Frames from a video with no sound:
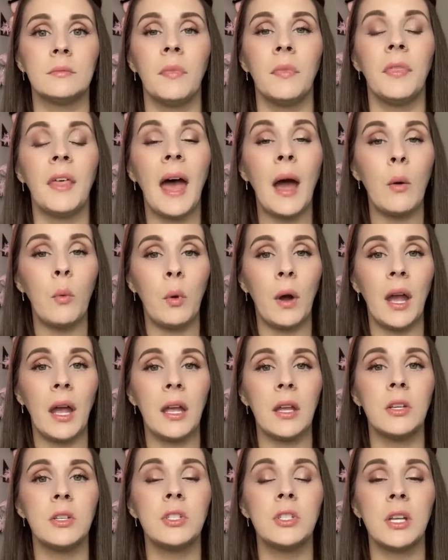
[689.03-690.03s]
That
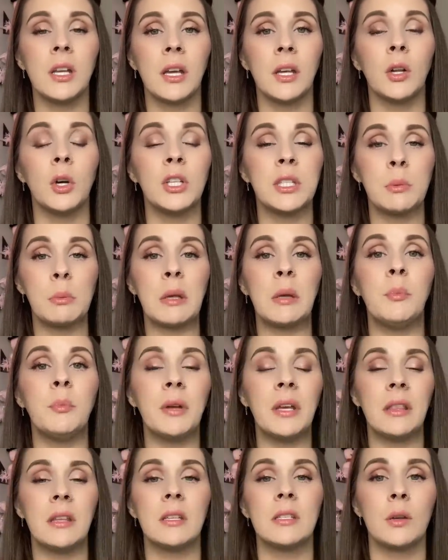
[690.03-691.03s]
way, she could ultimately
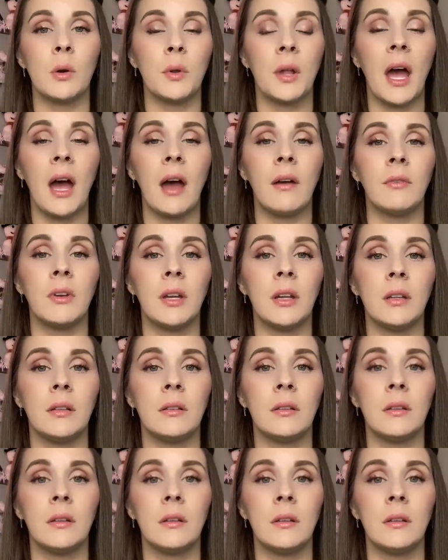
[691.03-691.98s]
pin this on Ivon.